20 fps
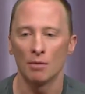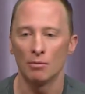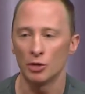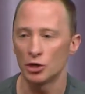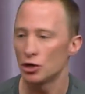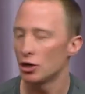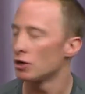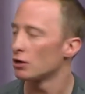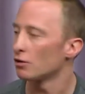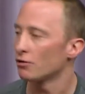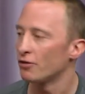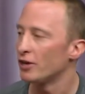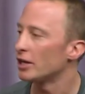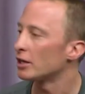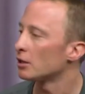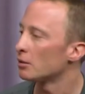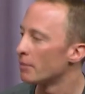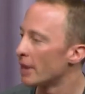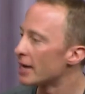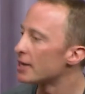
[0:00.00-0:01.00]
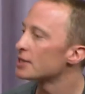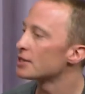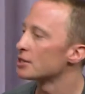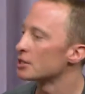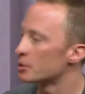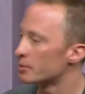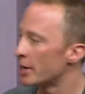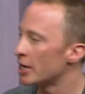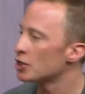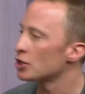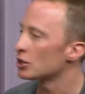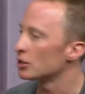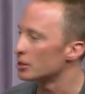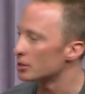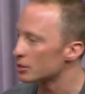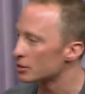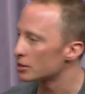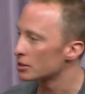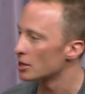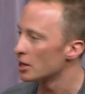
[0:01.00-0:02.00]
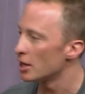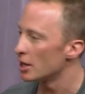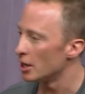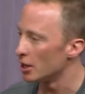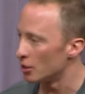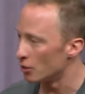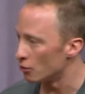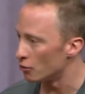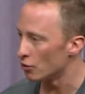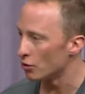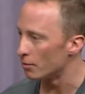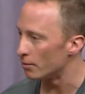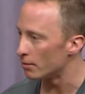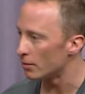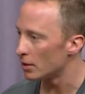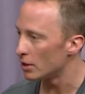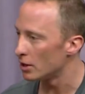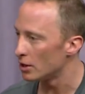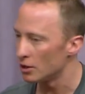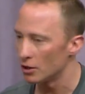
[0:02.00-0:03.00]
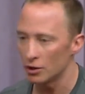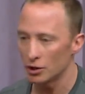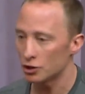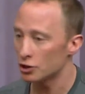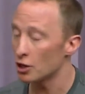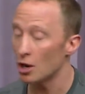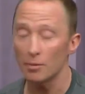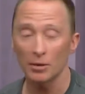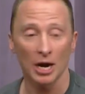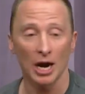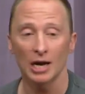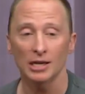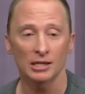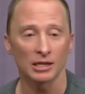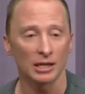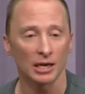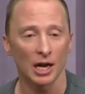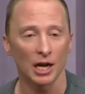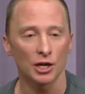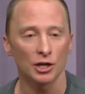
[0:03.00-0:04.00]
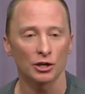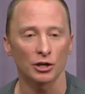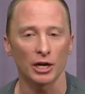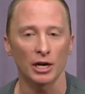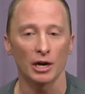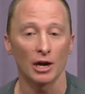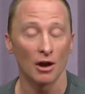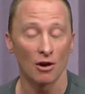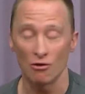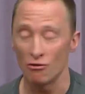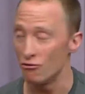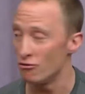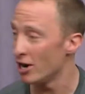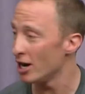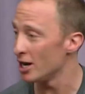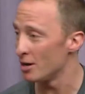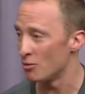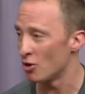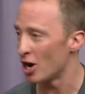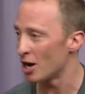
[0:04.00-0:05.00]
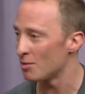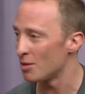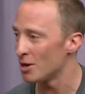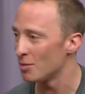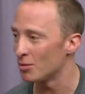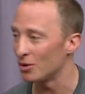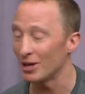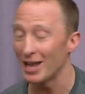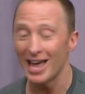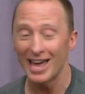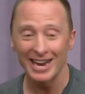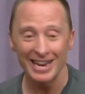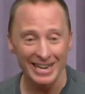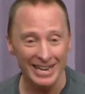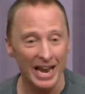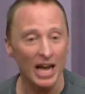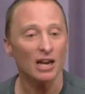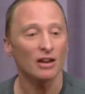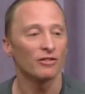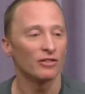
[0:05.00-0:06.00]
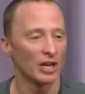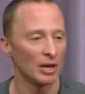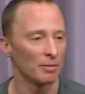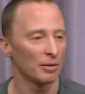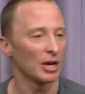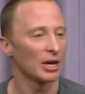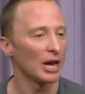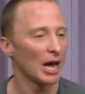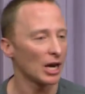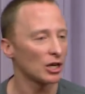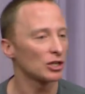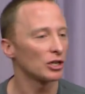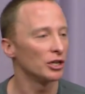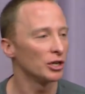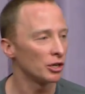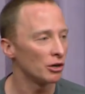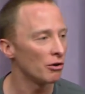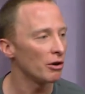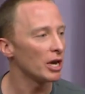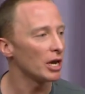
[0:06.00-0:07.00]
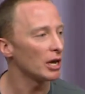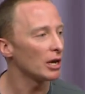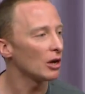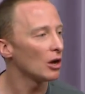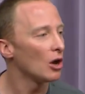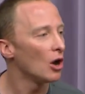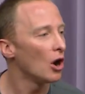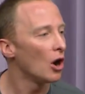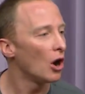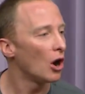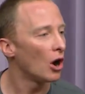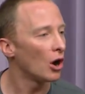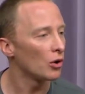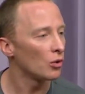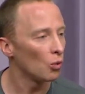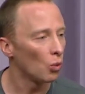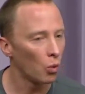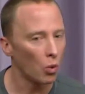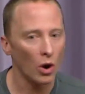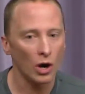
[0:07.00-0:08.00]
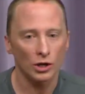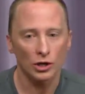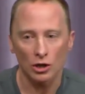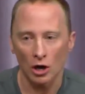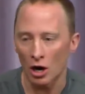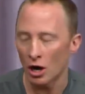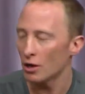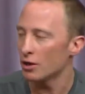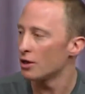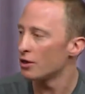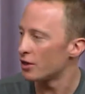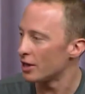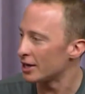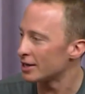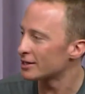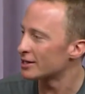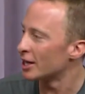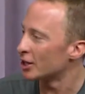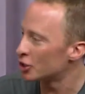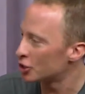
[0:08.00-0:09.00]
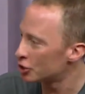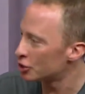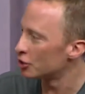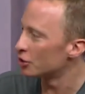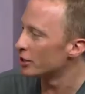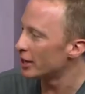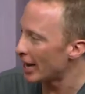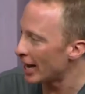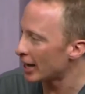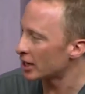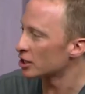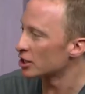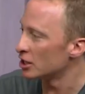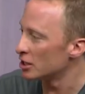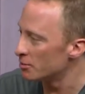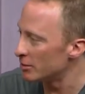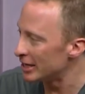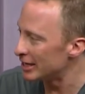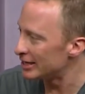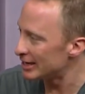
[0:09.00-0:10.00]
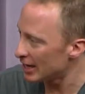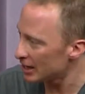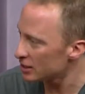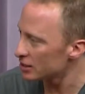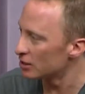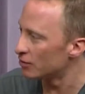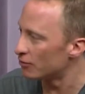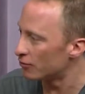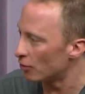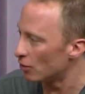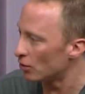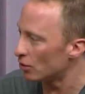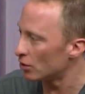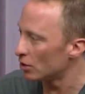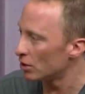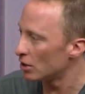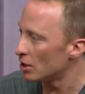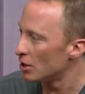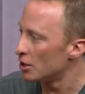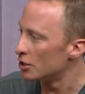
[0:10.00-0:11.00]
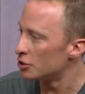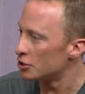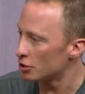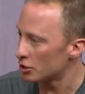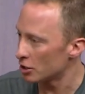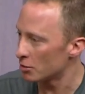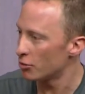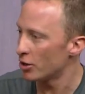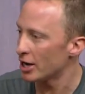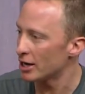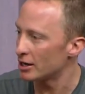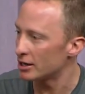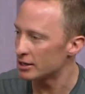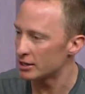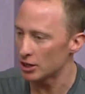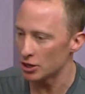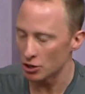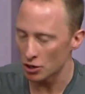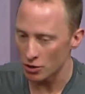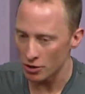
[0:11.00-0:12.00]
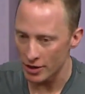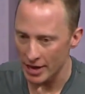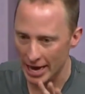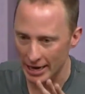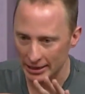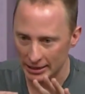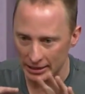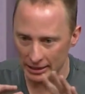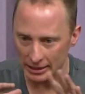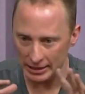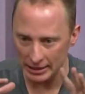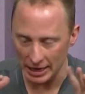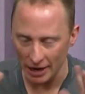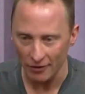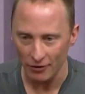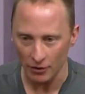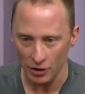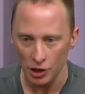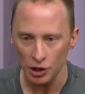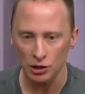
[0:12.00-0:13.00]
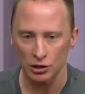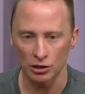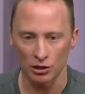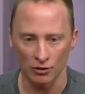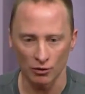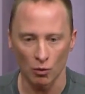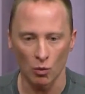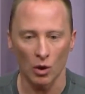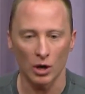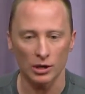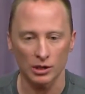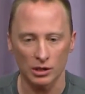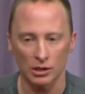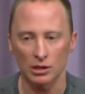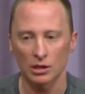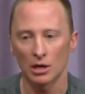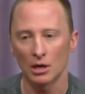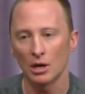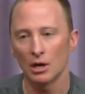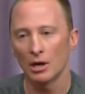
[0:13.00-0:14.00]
maternal fetal medicine specialists in a room, you know, the top guys in the country, really bright people, none of them can actually agree on what are the things that should actually be tested for during a pregnancy. You know, that definition of what's